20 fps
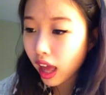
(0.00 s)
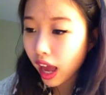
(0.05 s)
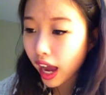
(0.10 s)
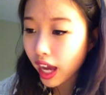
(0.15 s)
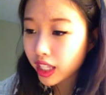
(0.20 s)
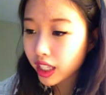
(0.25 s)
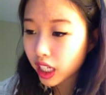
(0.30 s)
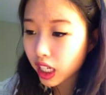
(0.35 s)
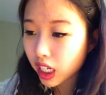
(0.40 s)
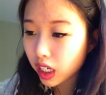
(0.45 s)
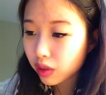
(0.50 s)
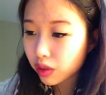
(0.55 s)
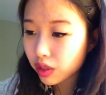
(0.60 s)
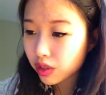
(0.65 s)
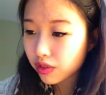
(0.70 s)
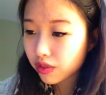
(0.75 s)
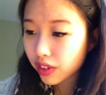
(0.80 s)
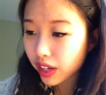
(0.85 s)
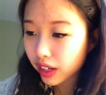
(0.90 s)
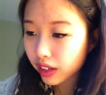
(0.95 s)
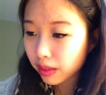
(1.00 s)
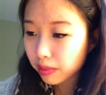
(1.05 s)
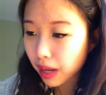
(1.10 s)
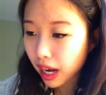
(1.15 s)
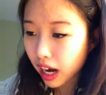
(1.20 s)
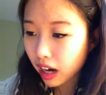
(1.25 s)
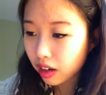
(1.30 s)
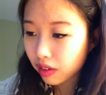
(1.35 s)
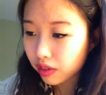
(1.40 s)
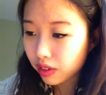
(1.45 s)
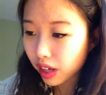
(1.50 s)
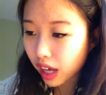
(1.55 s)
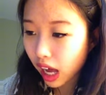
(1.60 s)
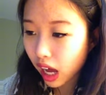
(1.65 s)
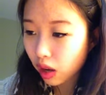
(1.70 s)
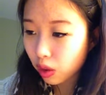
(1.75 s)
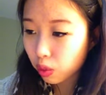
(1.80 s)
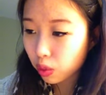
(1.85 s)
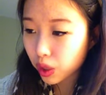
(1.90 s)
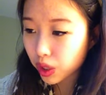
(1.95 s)
I thought it was very powerful
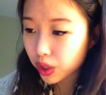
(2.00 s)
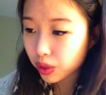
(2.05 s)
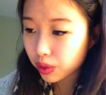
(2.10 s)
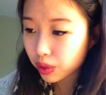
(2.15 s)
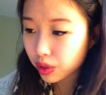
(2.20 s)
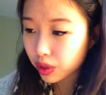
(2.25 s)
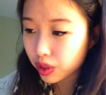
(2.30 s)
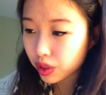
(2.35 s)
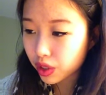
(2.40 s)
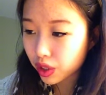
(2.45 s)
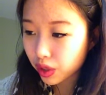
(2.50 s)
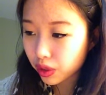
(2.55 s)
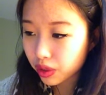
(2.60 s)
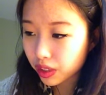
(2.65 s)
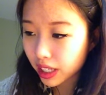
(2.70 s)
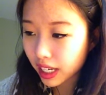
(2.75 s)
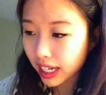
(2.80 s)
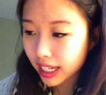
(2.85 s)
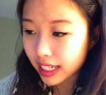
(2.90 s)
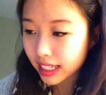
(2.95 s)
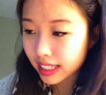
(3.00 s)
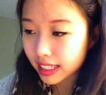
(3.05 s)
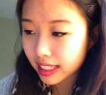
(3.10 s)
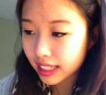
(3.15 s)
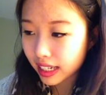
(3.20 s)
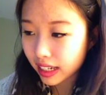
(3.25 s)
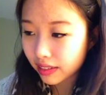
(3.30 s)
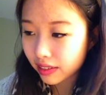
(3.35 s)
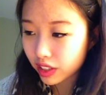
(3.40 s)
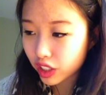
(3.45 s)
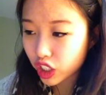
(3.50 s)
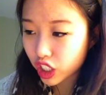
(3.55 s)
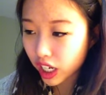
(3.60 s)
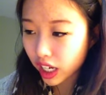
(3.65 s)
how Wordsworth showed the innocence of the